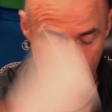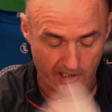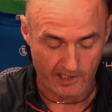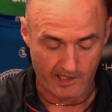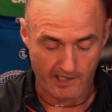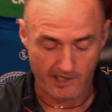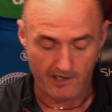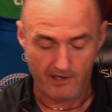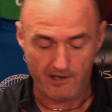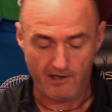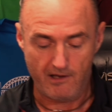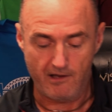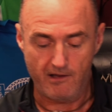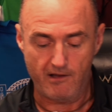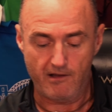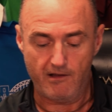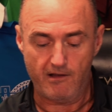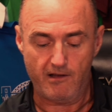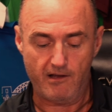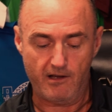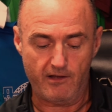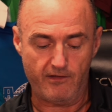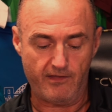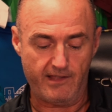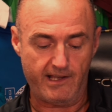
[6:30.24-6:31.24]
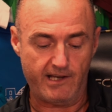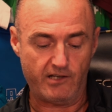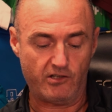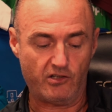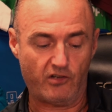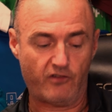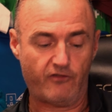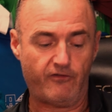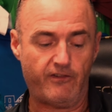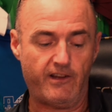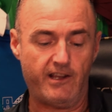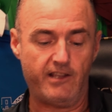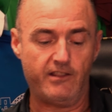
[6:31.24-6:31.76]
year, and they
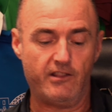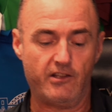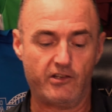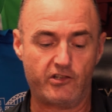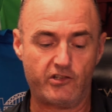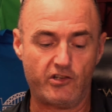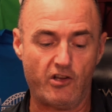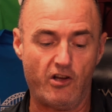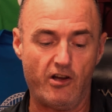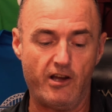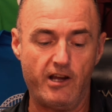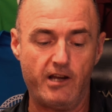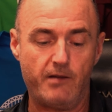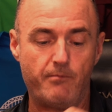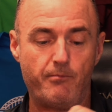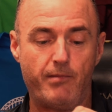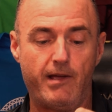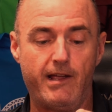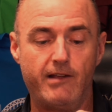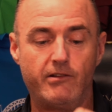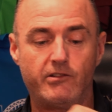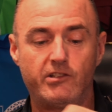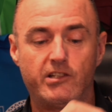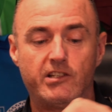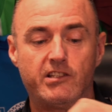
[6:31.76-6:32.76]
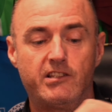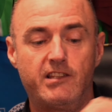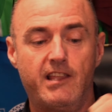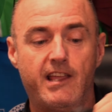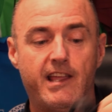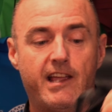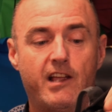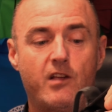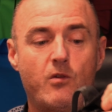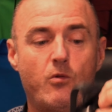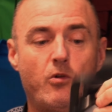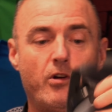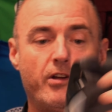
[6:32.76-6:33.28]
just fit in the side pouches
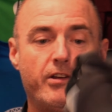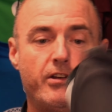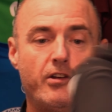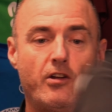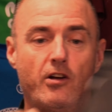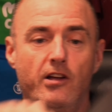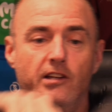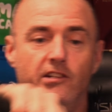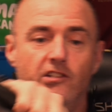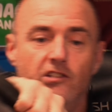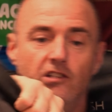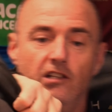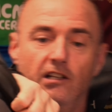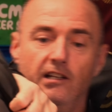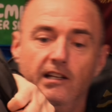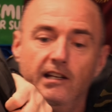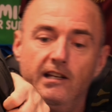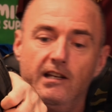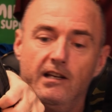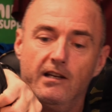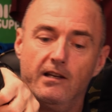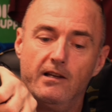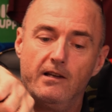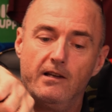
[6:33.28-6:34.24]
there quite nicely.